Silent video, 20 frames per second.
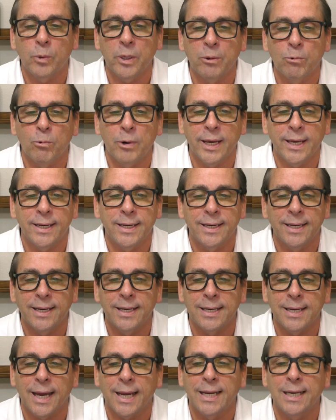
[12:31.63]
We rated it
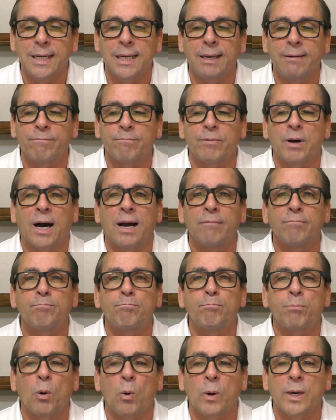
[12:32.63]
95
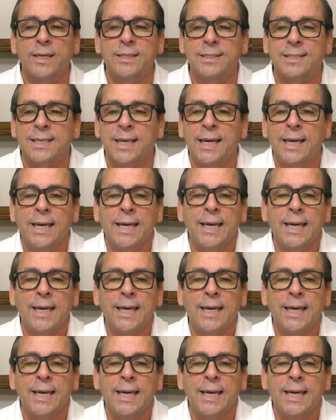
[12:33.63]
points.